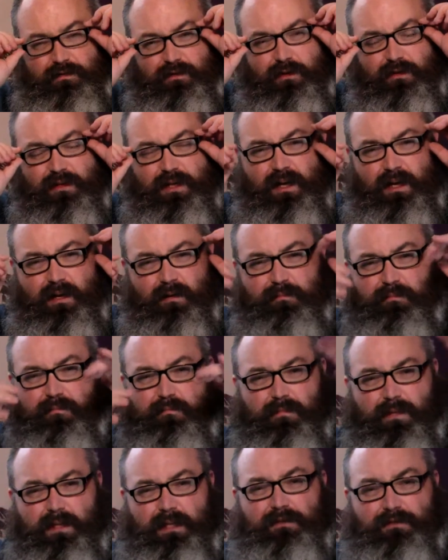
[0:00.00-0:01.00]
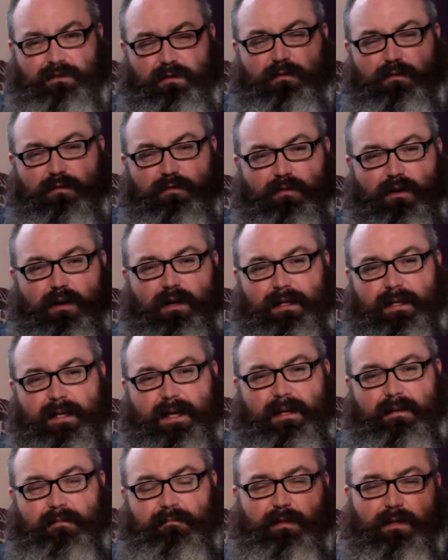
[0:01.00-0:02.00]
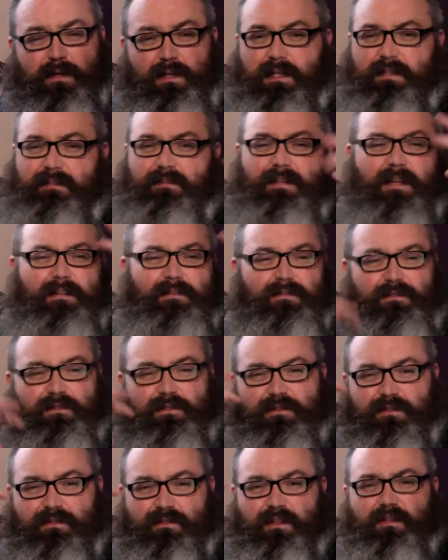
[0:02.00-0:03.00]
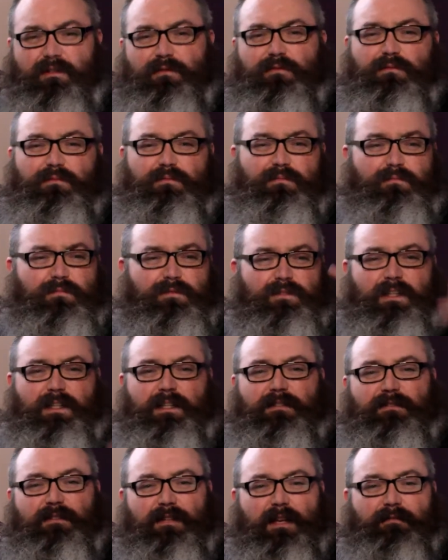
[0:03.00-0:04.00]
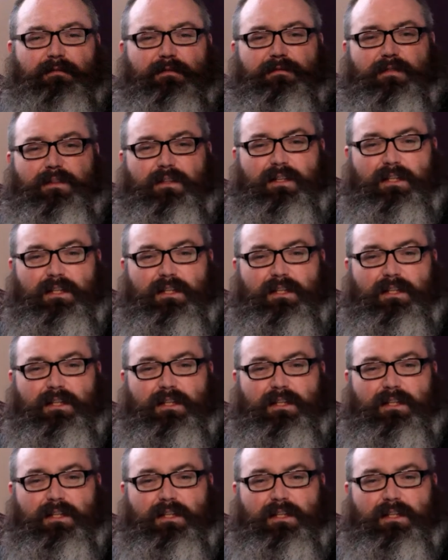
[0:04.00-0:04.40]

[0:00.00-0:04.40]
yeah, he's doing alright again, but he tends to steal scenes and everything.